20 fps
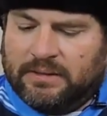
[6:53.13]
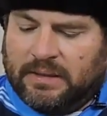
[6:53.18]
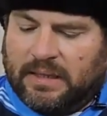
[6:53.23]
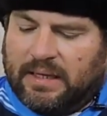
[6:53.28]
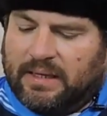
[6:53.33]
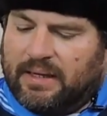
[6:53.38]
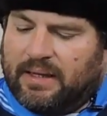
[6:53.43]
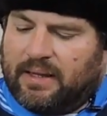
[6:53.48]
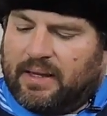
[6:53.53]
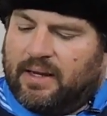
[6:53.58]

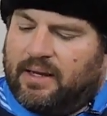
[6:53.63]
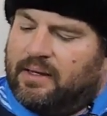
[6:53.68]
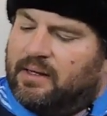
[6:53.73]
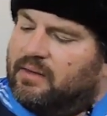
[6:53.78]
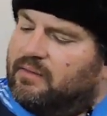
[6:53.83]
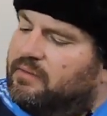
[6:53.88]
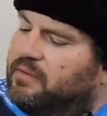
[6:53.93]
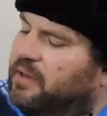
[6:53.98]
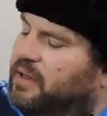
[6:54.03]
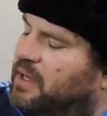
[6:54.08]
and I kind
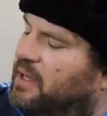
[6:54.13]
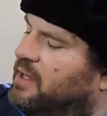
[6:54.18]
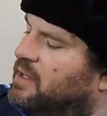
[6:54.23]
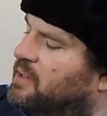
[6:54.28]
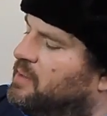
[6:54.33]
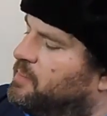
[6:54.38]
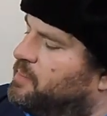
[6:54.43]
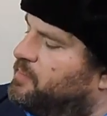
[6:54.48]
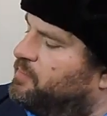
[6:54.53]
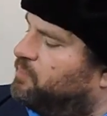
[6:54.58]
of
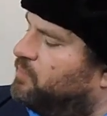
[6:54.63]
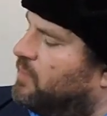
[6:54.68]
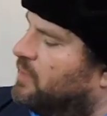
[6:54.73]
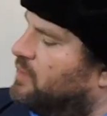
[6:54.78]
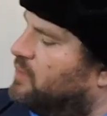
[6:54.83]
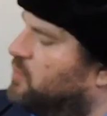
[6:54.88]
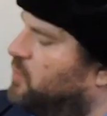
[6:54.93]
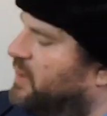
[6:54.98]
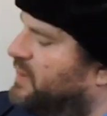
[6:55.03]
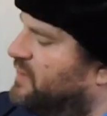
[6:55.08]

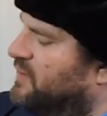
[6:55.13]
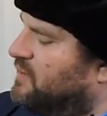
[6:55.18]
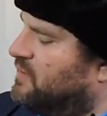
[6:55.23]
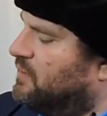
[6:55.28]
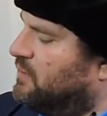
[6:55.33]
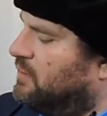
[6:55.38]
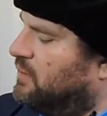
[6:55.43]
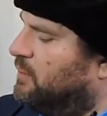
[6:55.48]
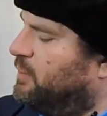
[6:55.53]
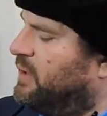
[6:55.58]
tweaked this a
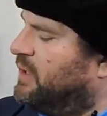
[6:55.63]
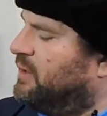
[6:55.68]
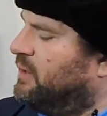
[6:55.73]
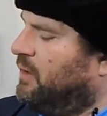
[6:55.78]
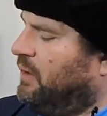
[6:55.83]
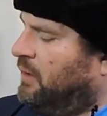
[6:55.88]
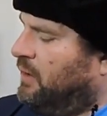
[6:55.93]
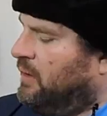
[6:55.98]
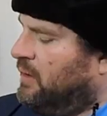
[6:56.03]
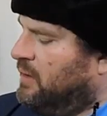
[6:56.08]
little bit,